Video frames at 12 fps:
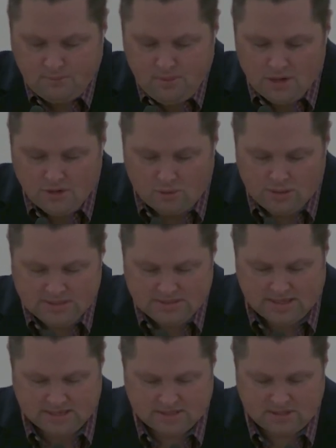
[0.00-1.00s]

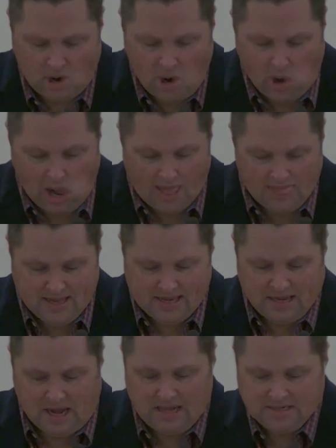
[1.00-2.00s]
26, Then
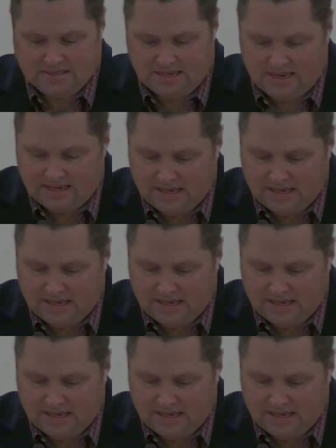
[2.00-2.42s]
God said,